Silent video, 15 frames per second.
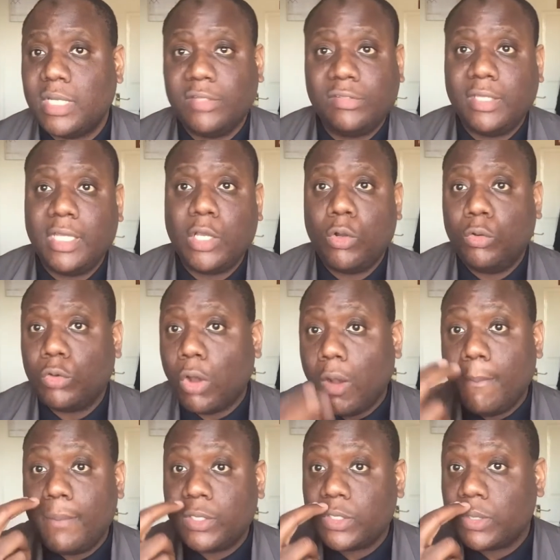There's something called
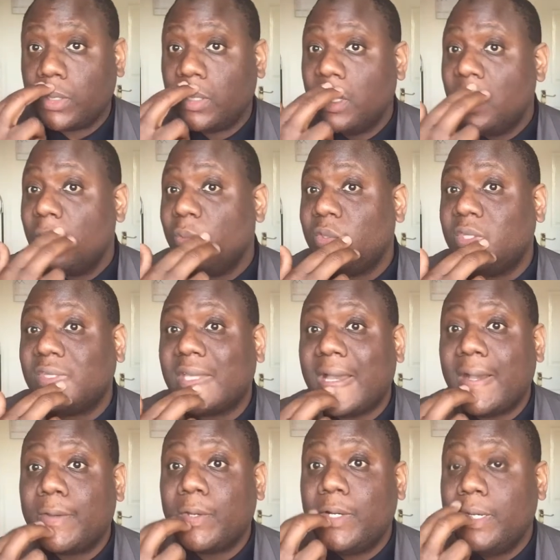embouchure, which is
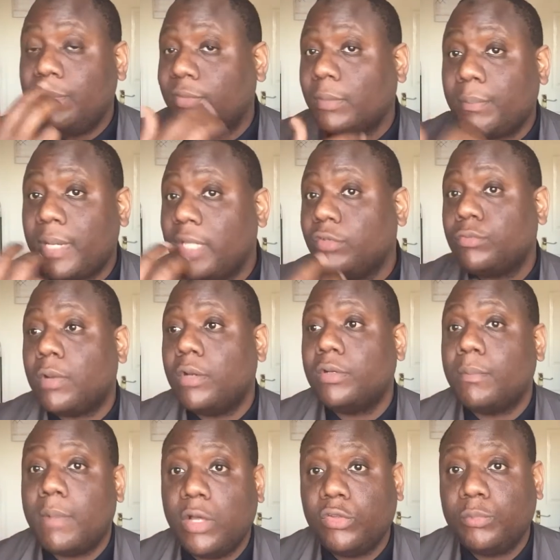how your lips are placed around
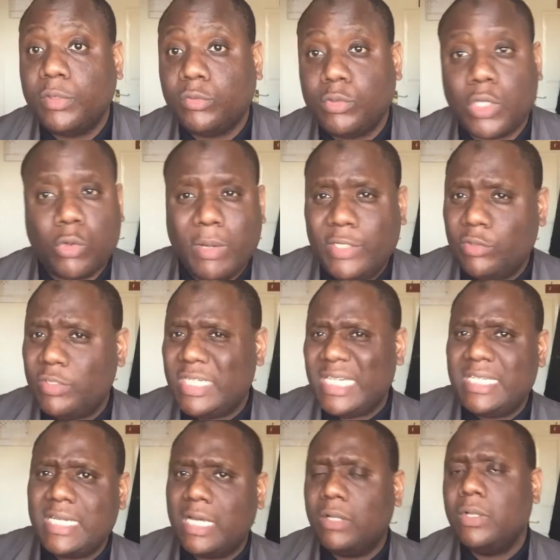the mouthpiece, which I'm going to
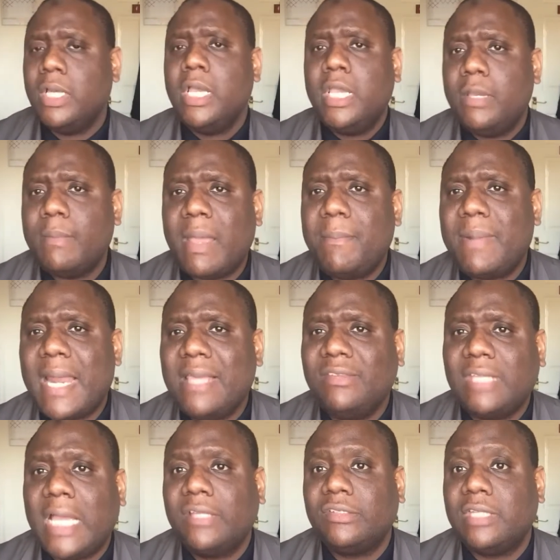detail in my
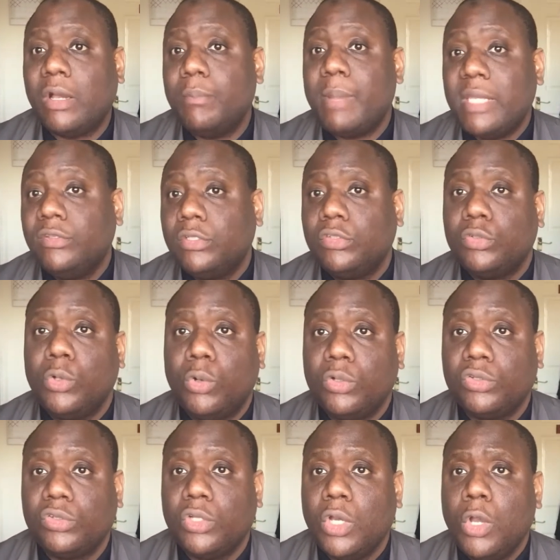PlaySaxNow basics
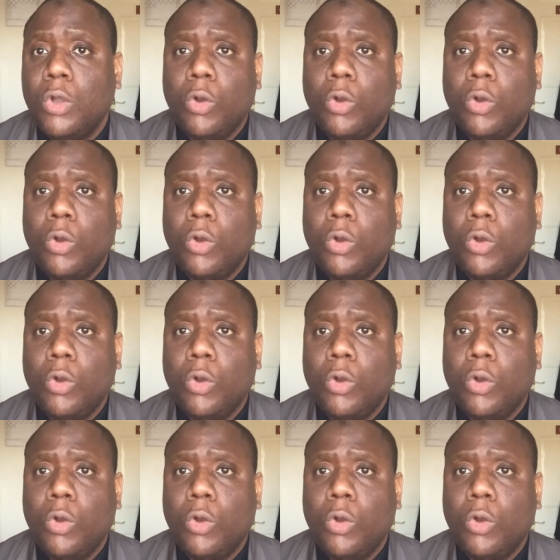course.